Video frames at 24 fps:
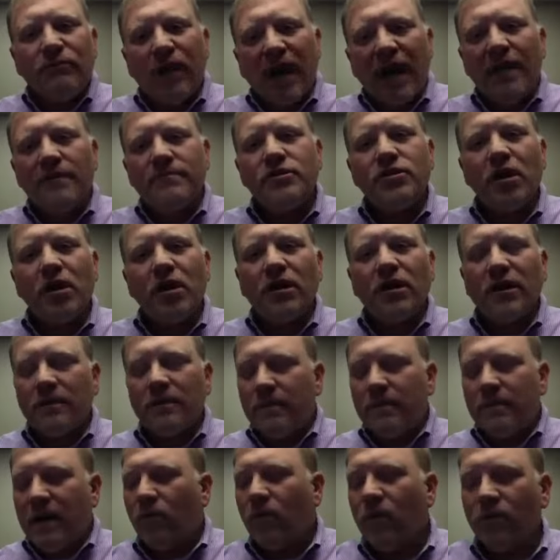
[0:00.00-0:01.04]
I'm talking
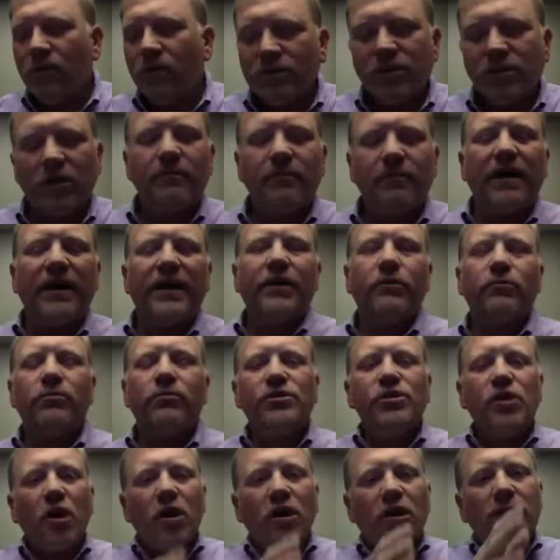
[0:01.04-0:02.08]
about what we're talking about here, we're
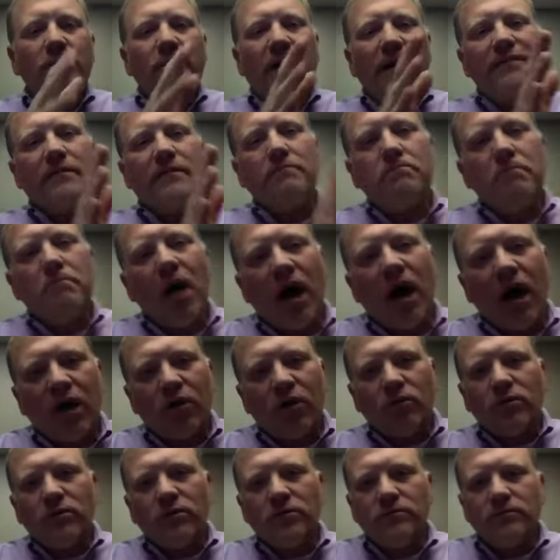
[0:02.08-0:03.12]
talking about the
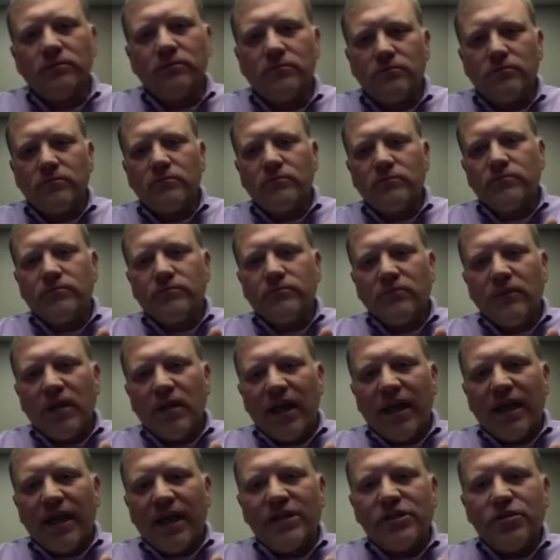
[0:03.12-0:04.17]
model.
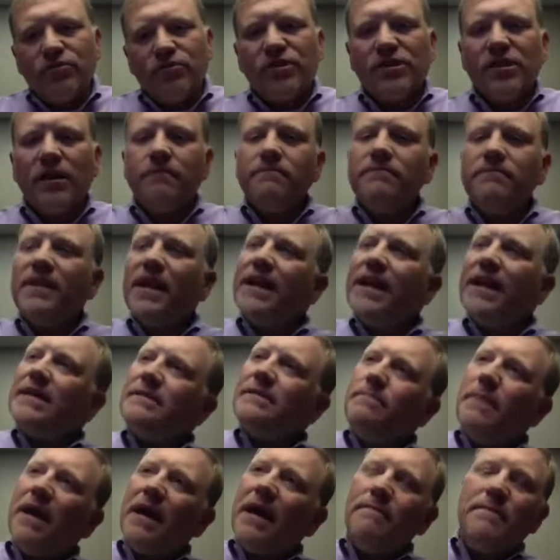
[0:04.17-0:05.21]
And so some
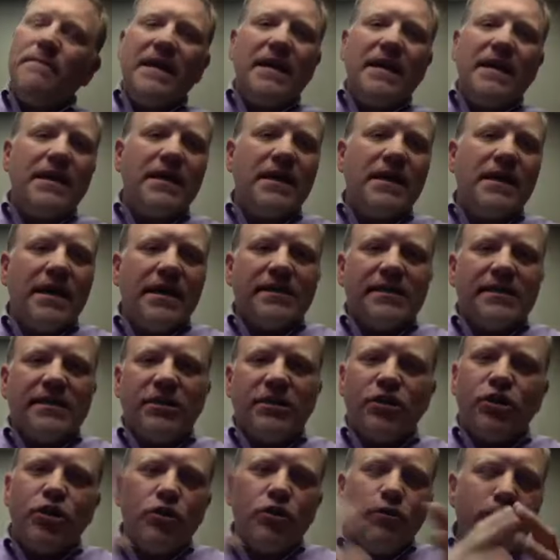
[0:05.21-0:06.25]
things may be,
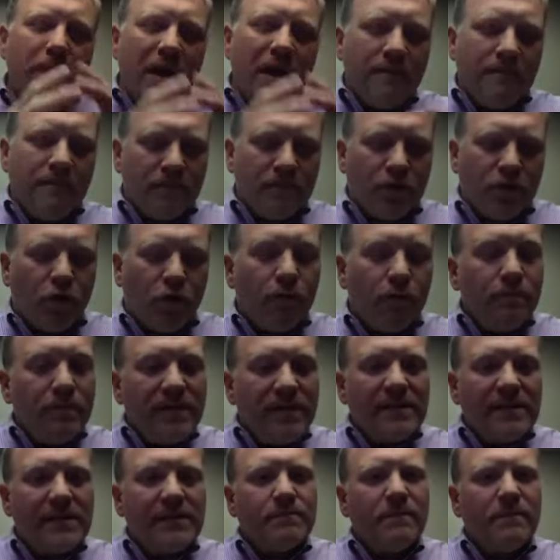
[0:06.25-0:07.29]
your
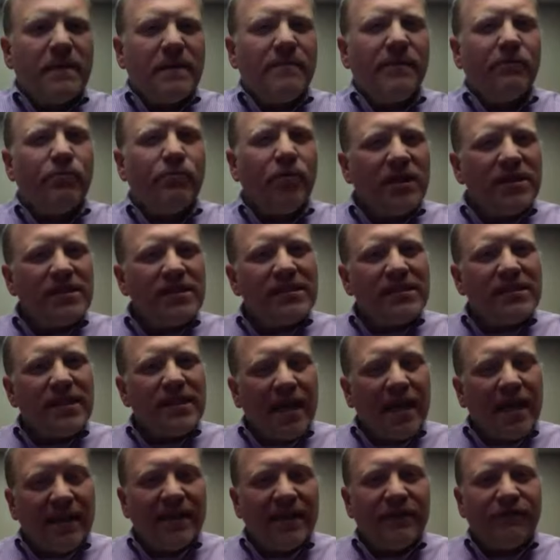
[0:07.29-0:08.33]
business may be run
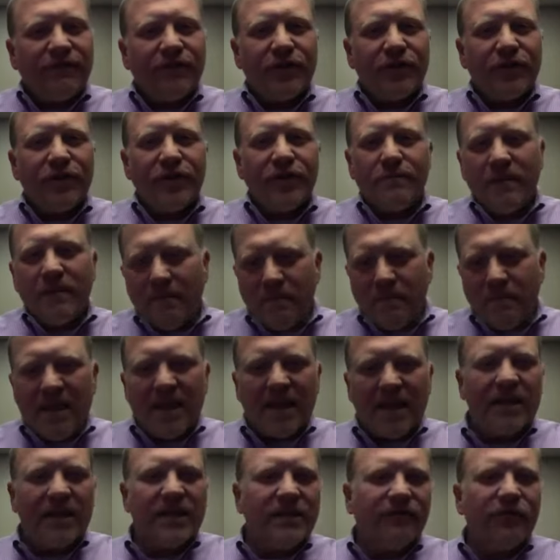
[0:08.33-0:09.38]
slightly different. You may be
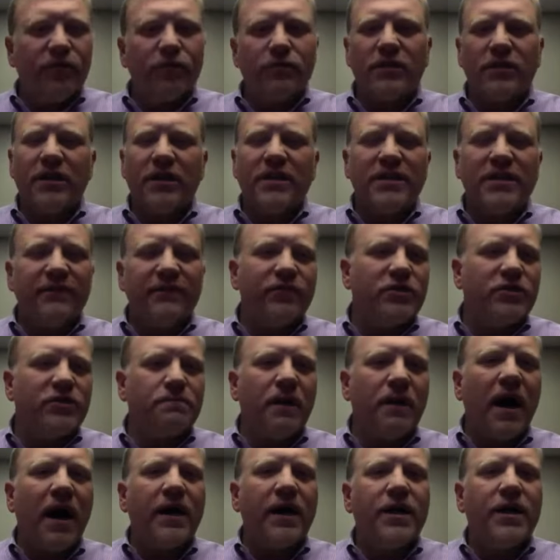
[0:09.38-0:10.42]
in a different
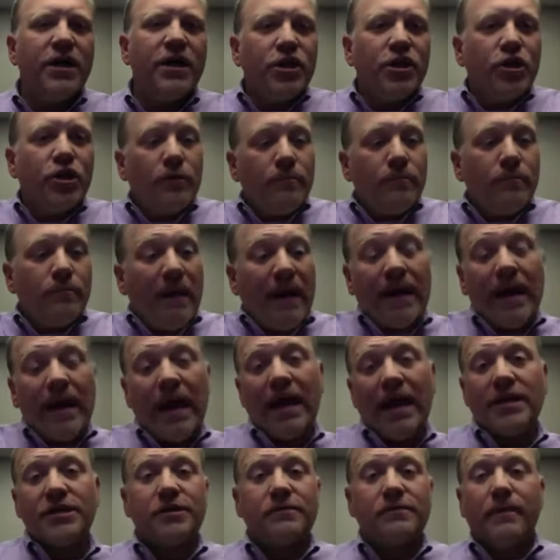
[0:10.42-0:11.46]
spot. Your mega
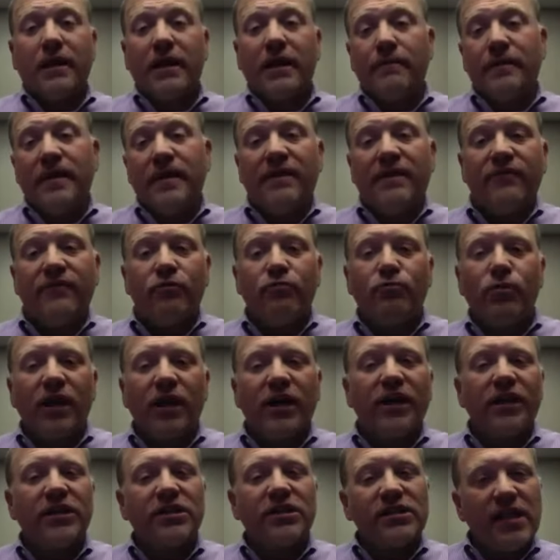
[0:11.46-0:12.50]
agent may be even
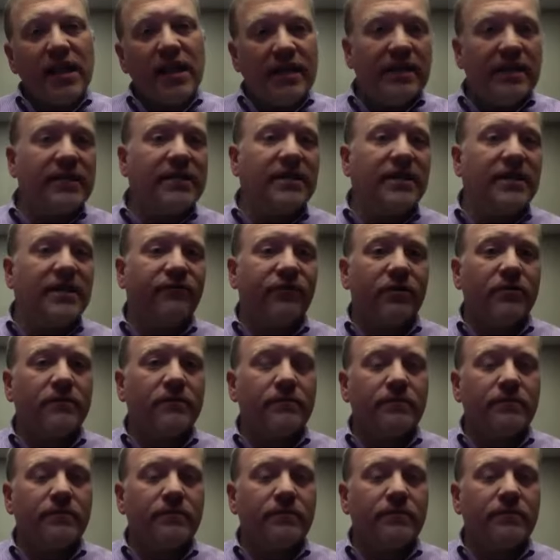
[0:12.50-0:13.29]
running it slightly different.